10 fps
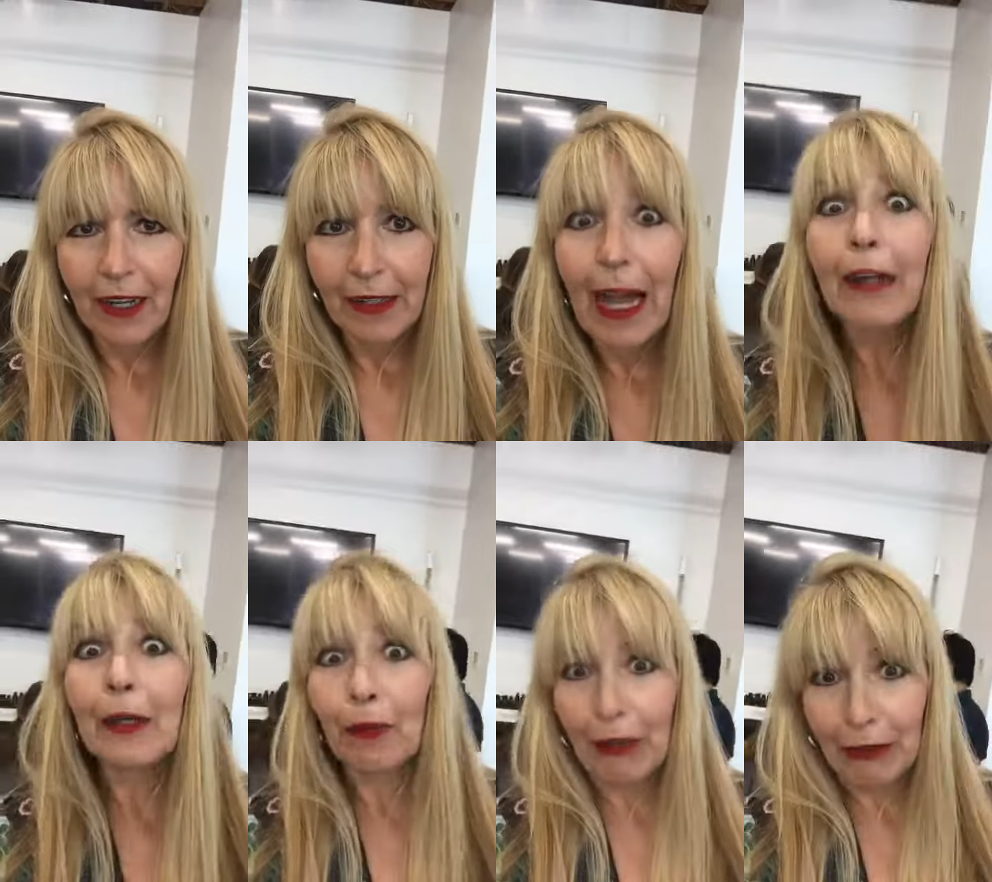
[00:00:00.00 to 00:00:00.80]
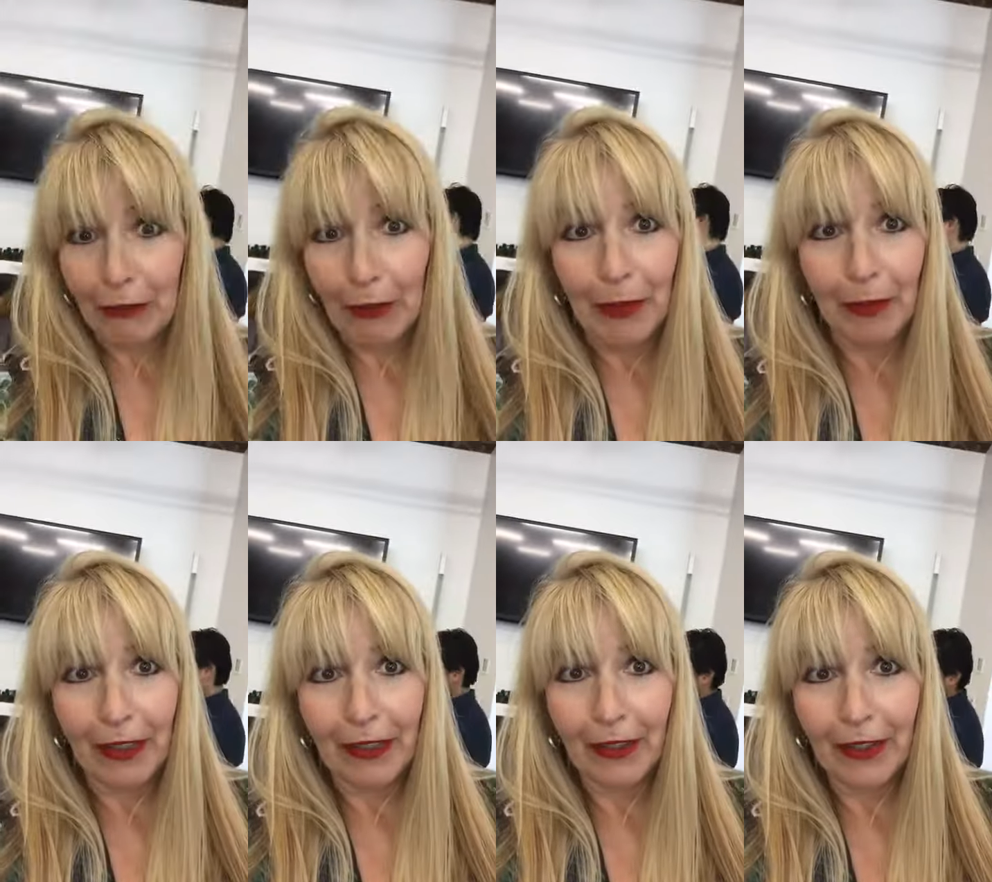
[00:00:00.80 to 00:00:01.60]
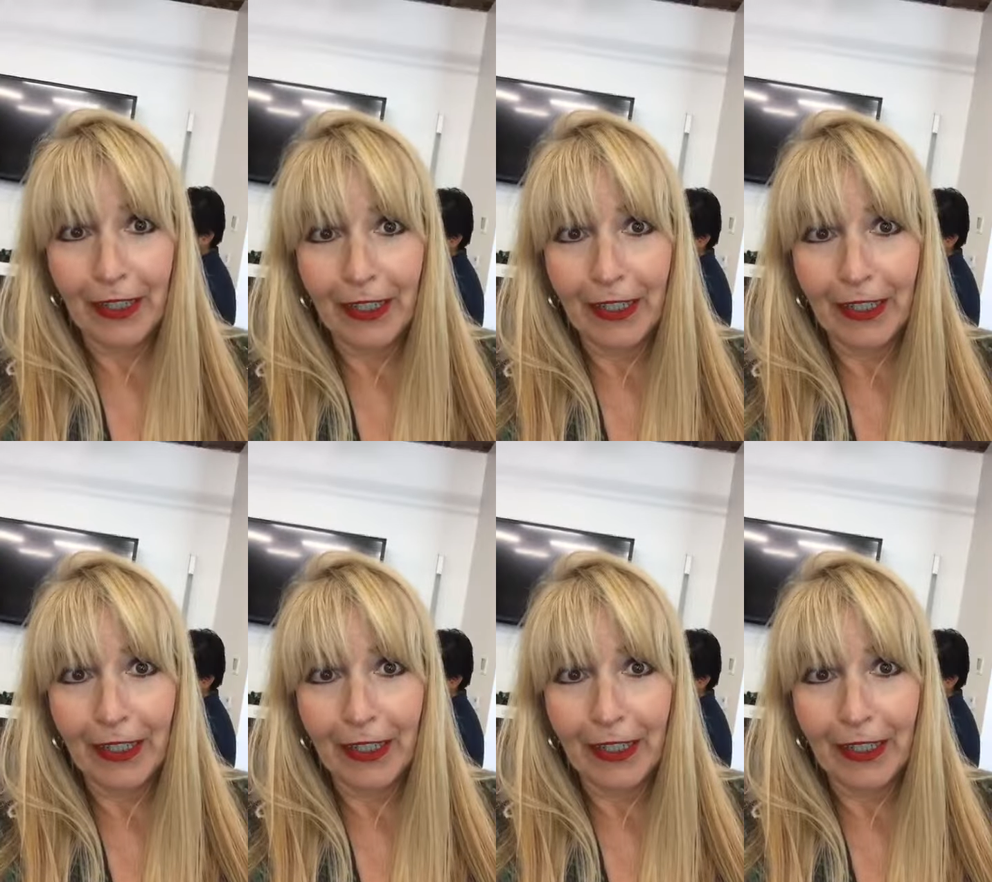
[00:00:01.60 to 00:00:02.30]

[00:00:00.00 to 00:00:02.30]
and now I'm going to press the right button. All right, go.